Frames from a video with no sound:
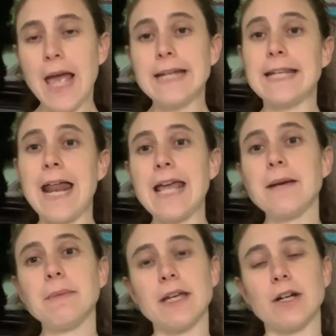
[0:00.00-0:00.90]
Today
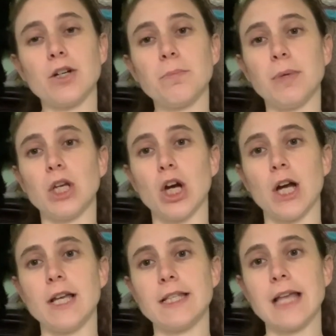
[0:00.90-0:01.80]
I'm here
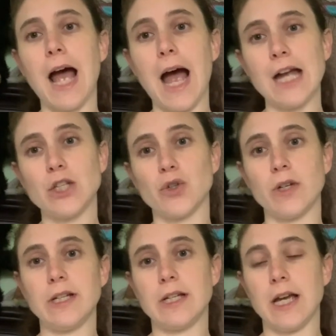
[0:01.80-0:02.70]
because I
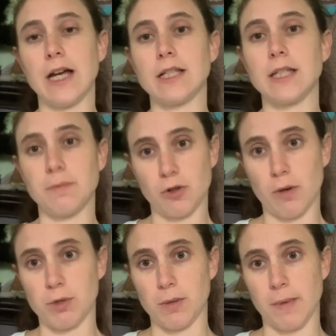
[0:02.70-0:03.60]
joined a
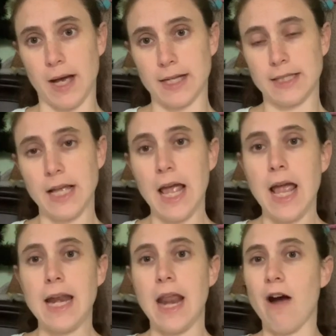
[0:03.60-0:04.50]
subscription box.
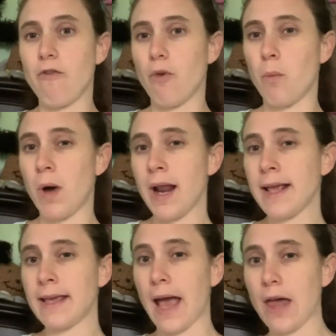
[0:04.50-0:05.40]
Now from what
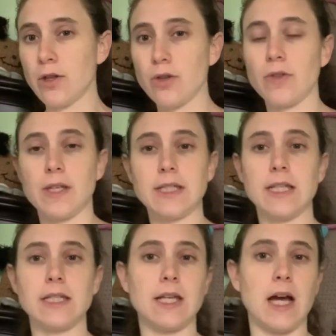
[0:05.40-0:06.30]
I gathered, this
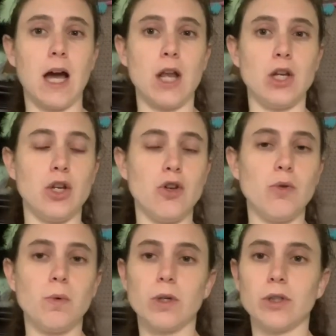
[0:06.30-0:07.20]
is a
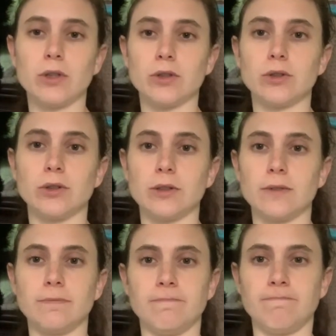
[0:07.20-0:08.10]
newer,
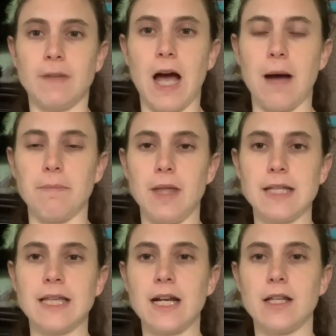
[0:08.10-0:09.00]

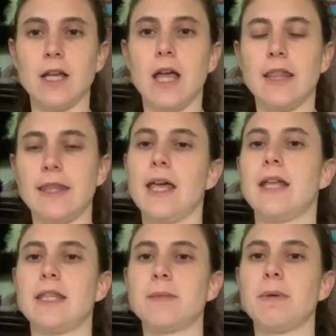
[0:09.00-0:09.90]
it's not
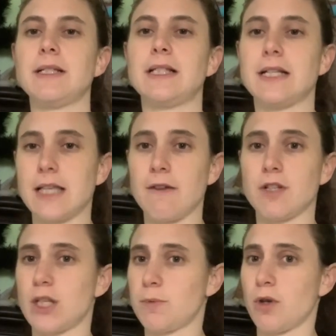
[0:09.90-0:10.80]
this place does have a
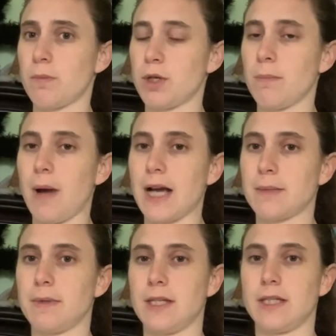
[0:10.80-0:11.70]
subscription box,
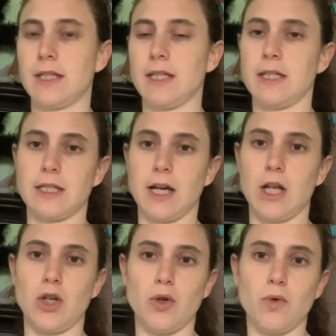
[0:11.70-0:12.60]
but this is a
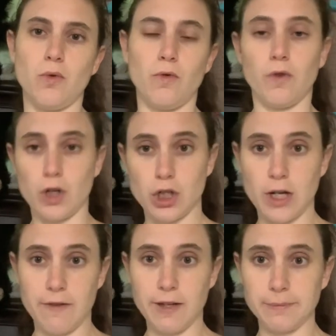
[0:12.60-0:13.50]
new
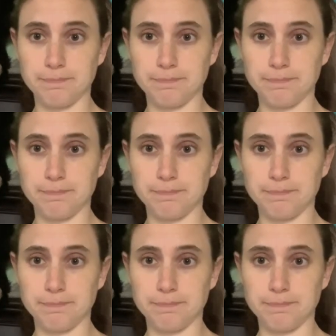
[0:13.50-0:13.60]
version of it.